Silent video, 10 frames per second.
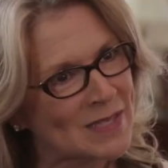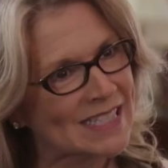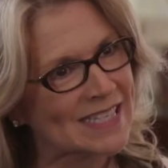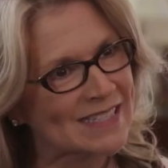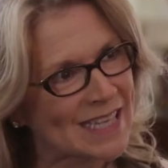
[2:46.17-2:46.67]

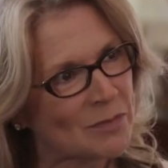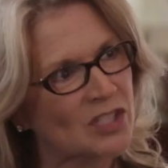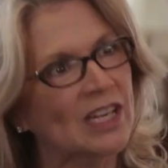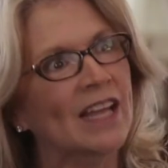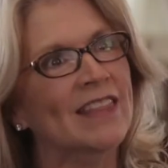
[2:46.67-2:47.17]

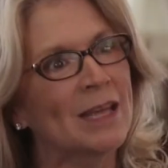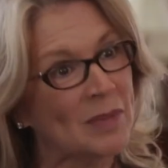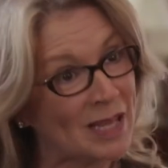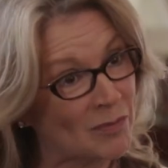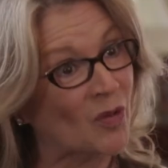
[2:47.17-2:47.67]
misconception. I think
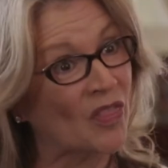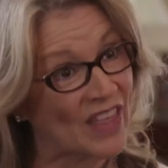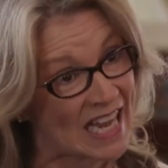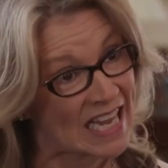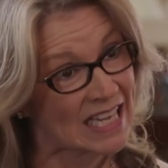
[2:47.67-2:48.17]
people
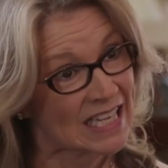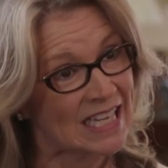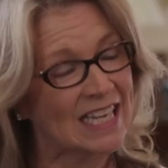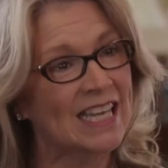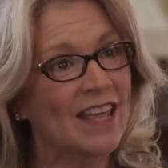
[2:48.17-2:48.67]
think
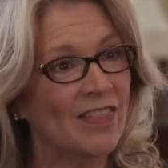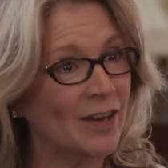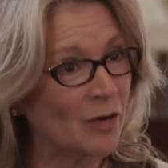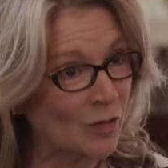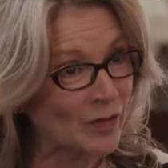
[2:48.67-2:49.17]

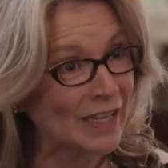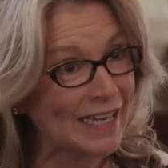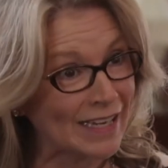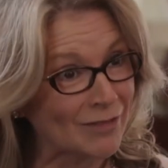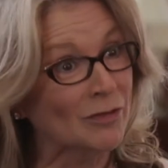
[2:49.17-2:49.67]
that
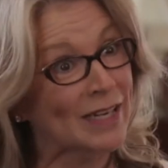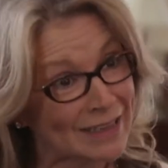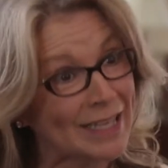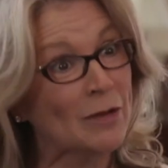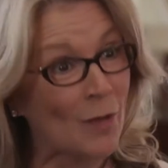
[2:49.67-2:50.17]
only
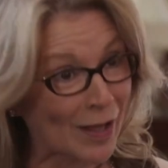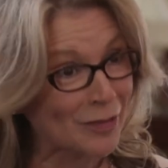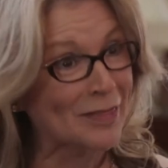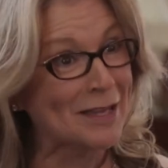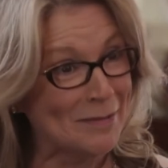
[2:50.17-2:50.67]
really
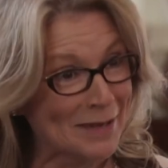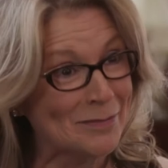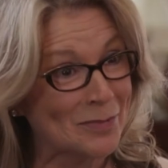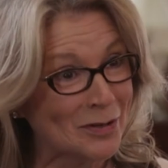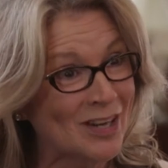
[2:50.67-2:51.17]
wealthy
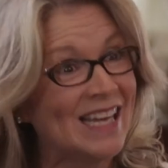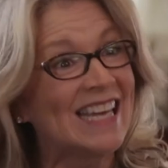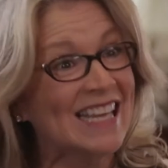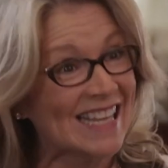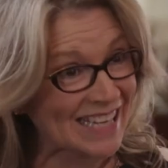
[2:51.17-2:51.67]
people
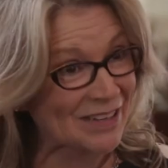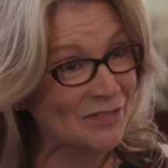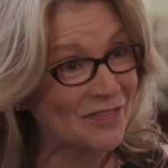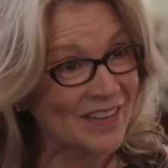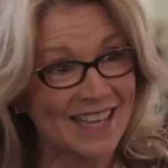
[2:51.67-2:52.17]

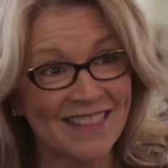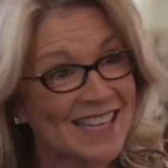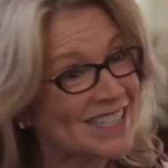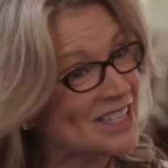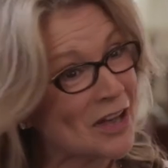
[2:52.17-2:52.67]
give, and
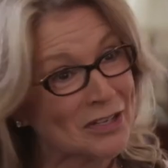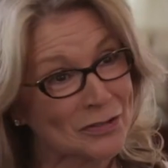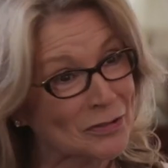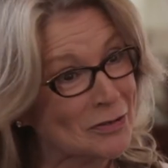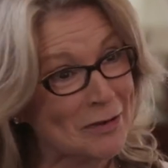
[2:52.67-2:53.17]
that's not
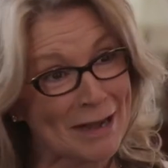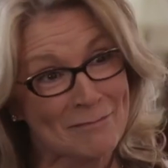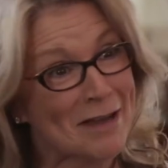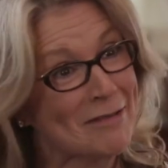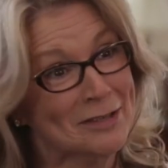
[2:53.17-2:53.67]
true.
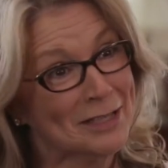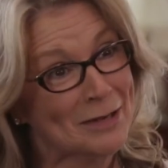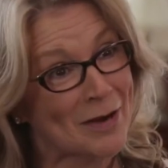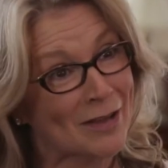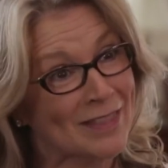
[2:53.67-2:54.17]
I'm not really
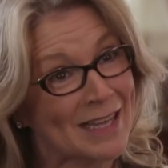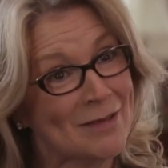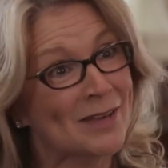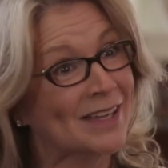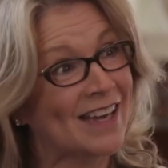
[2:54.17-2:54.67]
wealthy,
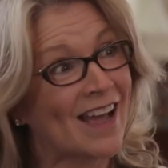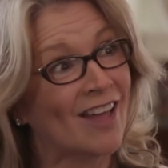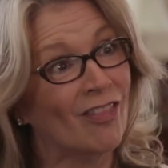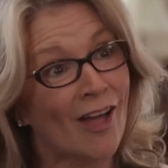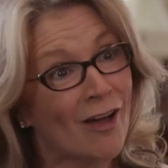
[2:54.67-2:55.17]
but
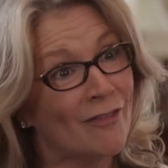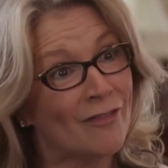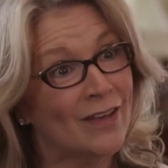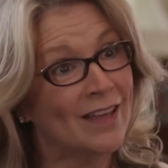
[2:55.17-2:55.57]
I love